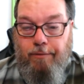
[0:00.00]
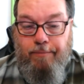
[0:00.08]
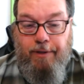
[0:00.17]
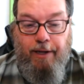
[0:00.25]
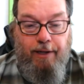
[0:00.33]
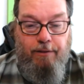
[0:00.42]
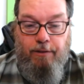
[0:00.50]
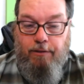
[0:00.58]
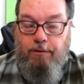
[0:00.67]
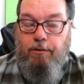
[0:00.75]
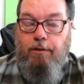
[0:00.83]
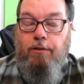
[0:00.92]

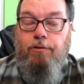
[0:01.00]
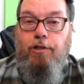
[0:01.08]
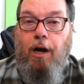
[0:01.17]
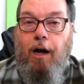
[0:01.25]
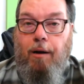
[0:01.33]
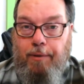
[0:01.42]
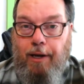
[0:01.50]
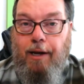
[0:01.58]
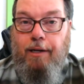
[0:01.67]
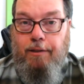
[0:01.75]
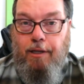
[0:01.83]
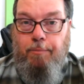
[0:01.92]
Texas. Good job,
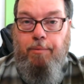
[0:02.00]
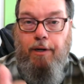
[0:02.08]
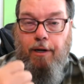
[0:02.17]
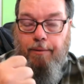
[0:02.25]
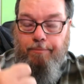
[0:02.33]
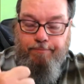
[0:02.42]
guys. Keep it up.